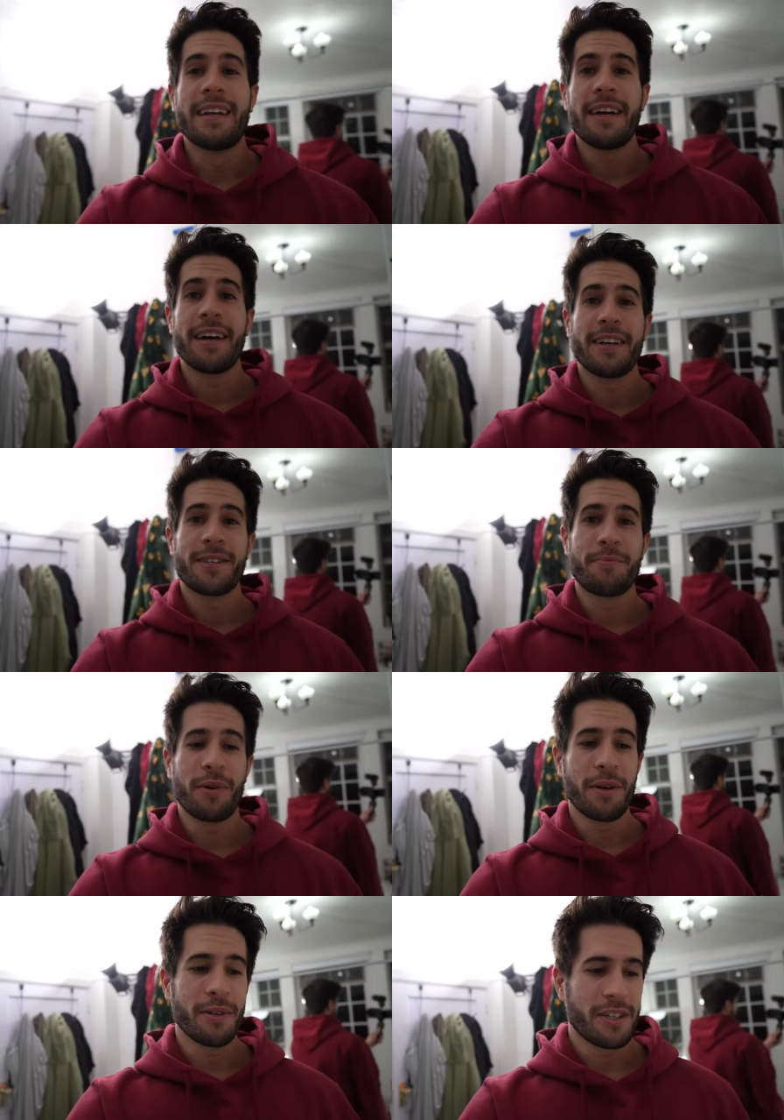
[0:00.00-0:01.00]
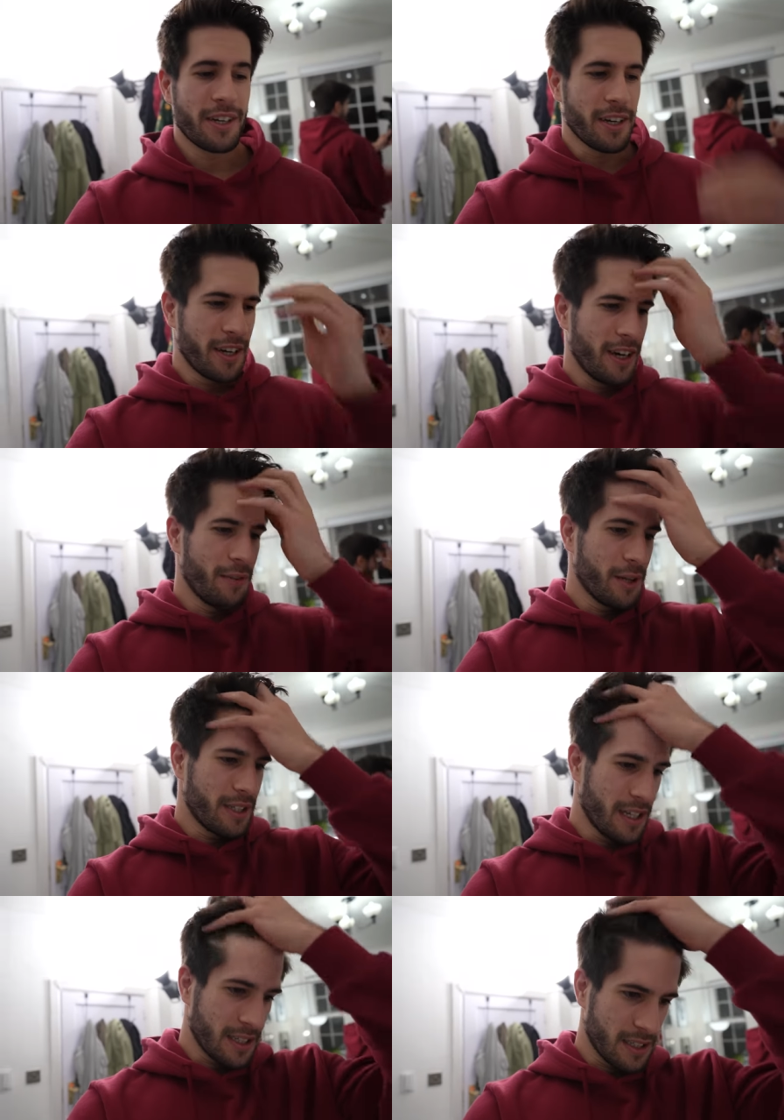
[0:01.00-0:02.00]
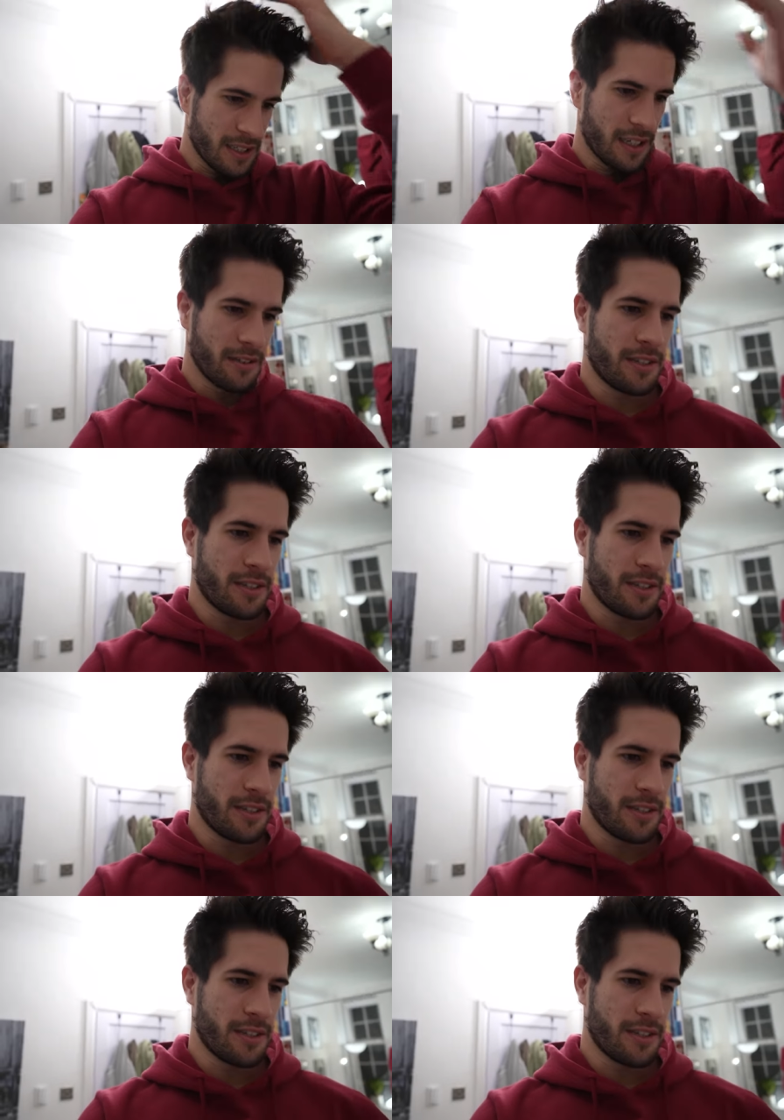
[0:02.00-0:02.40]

And yeah, that's pretty much it. What day is this now?